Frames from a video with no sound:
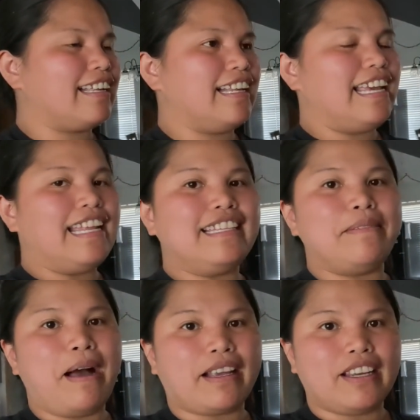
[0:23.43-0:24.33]
clean
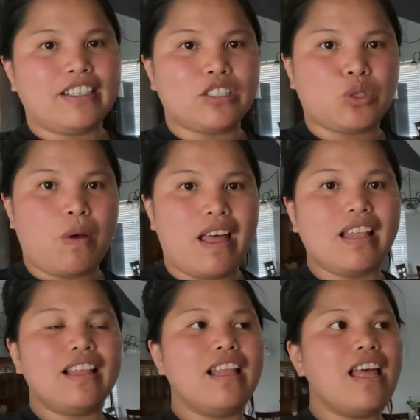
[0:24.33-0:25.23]
the backyard as
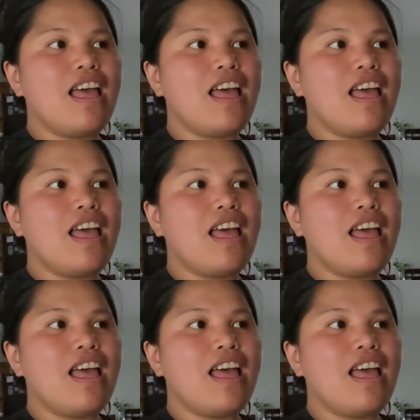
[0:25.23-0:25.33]
well.